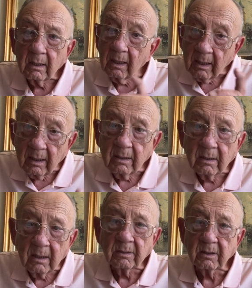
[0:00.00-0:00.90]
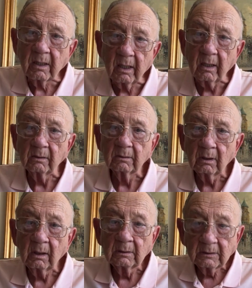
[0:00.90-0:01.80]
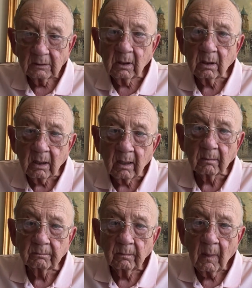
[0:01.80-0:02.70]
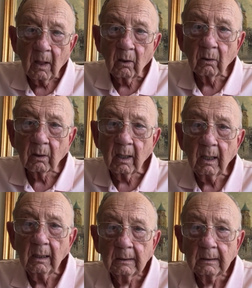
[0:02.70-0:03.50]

and he's listening to them, okay?